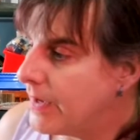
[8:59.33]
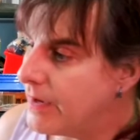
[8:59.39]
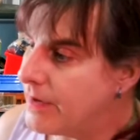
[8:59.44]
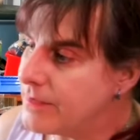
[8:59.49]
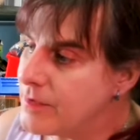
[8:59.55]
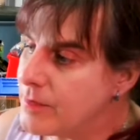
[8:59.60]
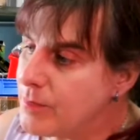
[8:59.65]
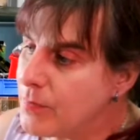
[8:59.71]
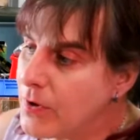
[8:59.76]

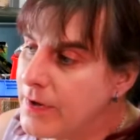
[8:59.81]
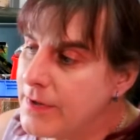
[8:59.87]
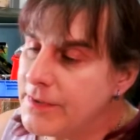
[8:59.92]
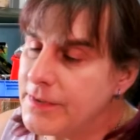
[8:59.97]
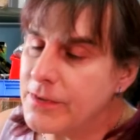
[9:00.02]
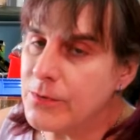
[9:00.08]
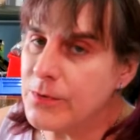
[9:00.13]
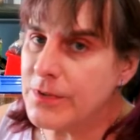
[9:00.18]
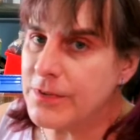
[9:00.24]
And the
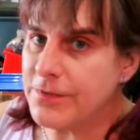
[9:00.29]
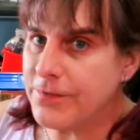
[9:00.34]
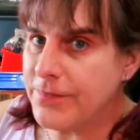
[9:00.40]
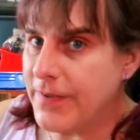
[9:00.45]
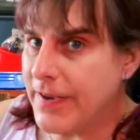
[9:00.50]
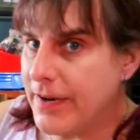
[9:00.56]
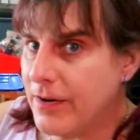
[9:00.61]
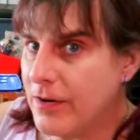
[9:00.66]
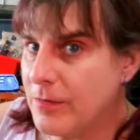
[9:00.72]
price was
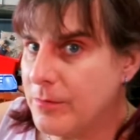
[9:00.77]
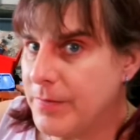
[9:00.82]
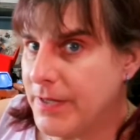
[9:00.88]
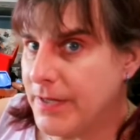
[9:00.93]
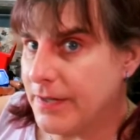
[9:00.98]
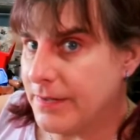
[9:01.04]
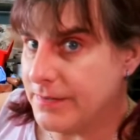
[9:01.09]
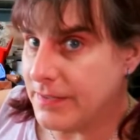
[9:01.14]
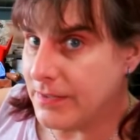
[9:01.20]
fair
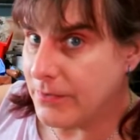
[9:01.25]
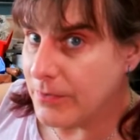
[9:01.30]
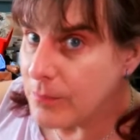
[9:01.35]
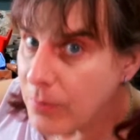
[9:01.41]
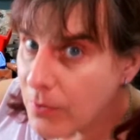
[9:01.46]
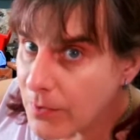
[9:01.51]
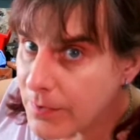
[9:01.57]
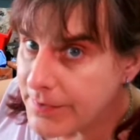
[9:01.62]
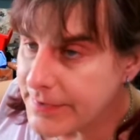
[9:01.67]
because they're
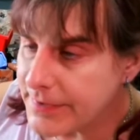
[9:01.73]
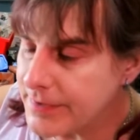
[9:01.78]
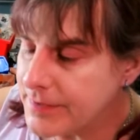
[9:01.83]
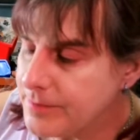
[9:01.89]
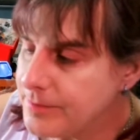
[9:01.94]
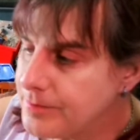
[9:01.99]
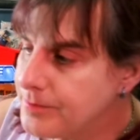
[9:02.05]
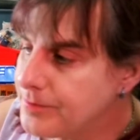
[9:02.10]
imported.